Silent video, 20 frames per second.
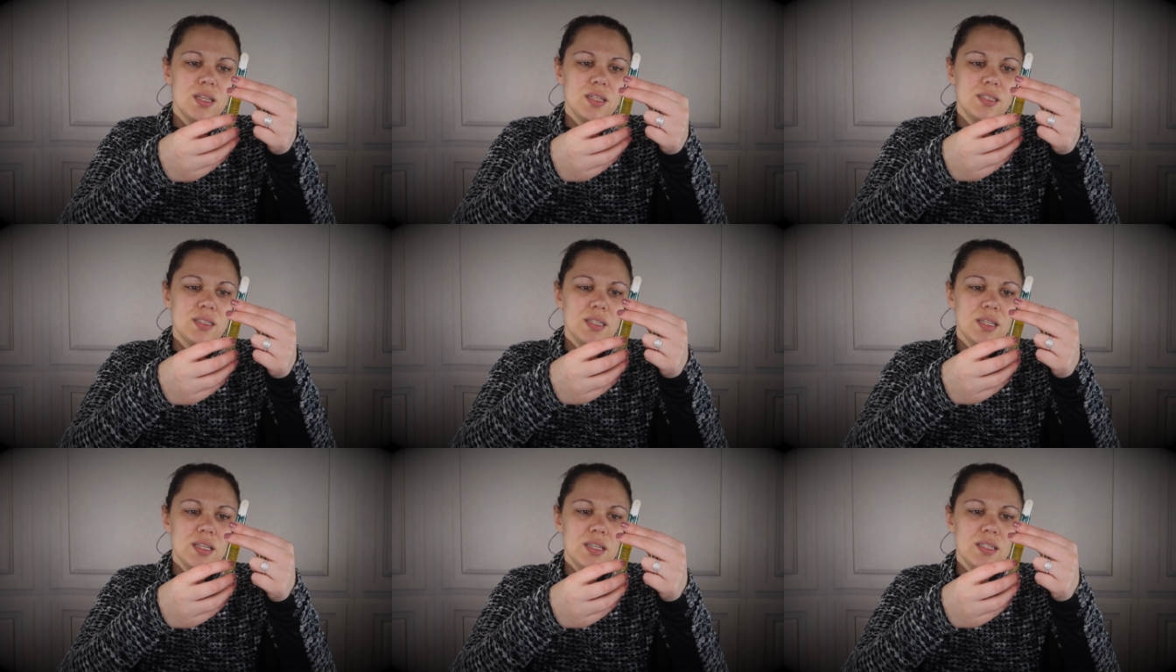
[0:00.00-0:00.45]

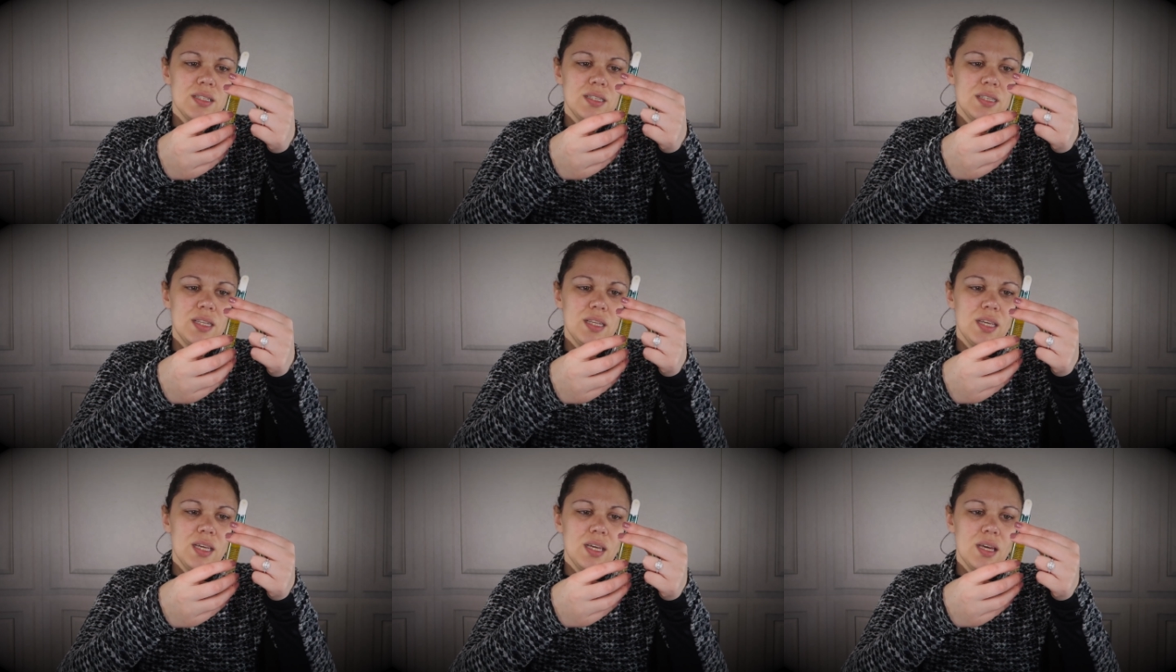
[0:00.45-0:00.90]
This
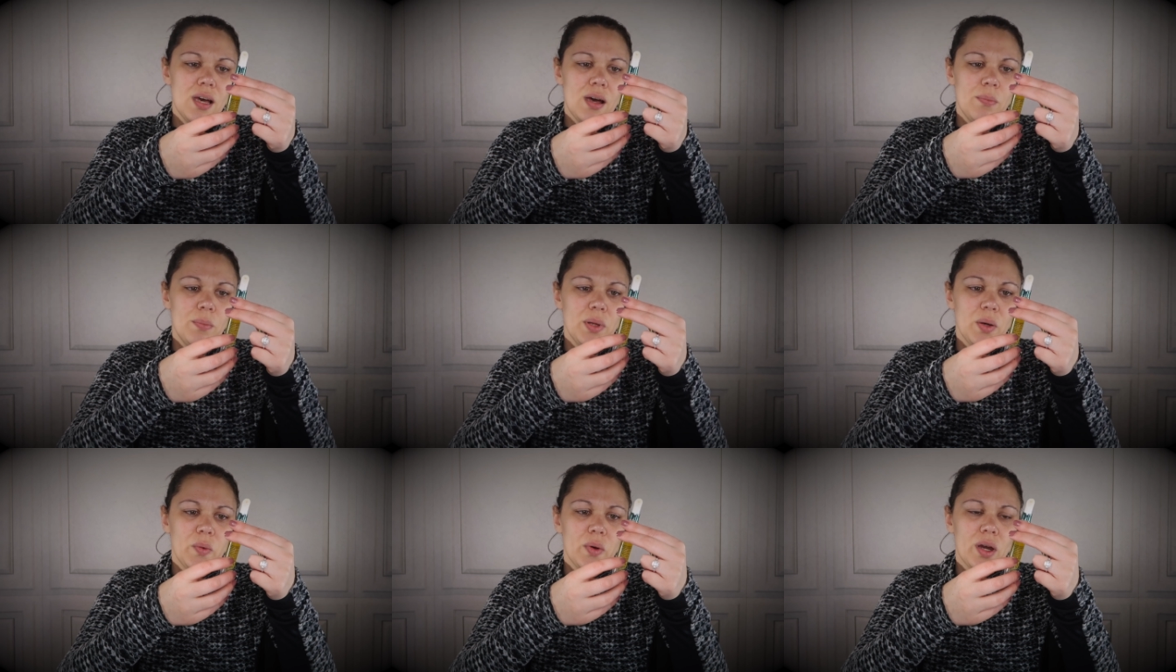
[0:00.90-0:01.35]
is the
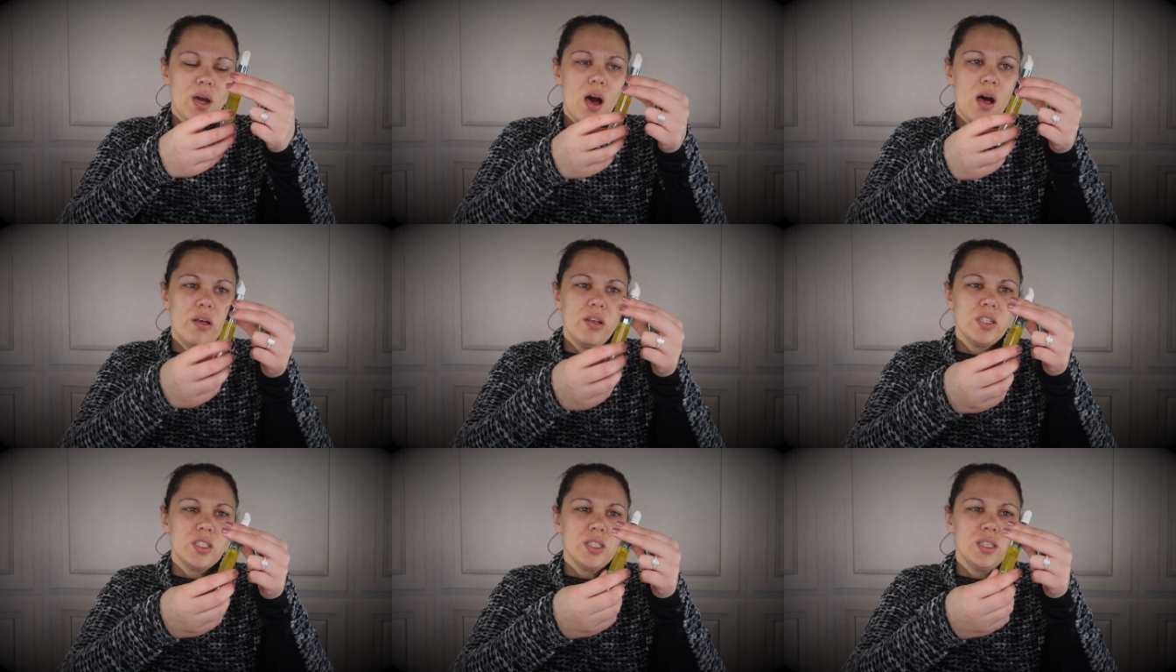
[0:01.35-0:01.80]
um, Liquid
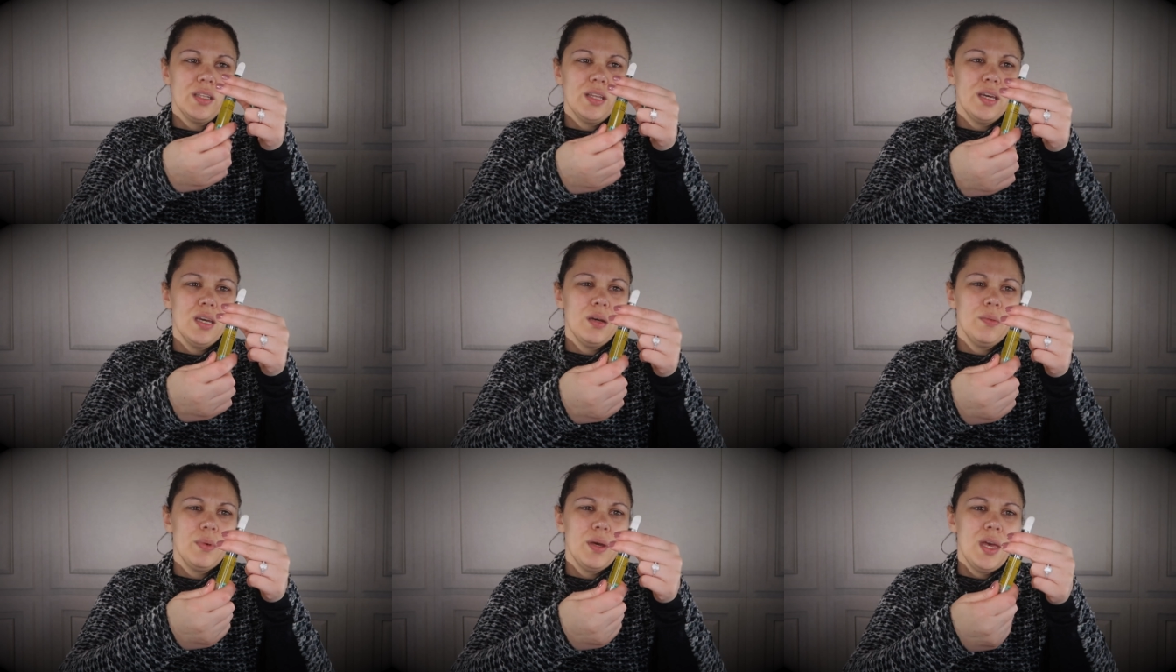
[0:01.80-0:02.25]
Collagen
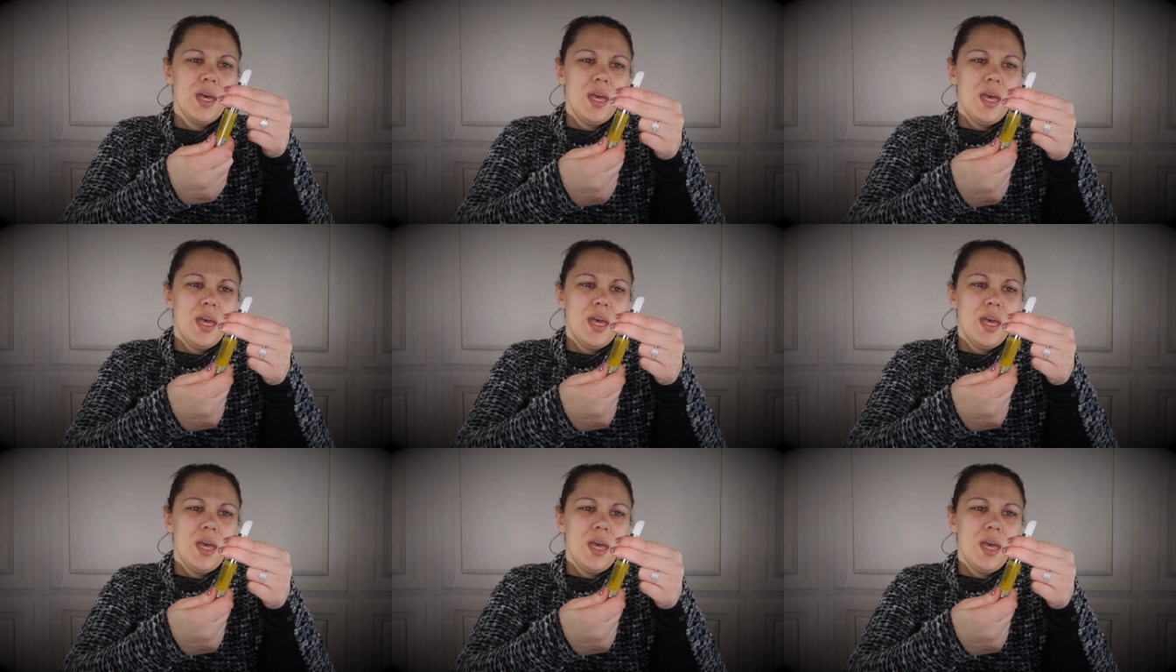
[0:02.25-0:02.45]
Lip.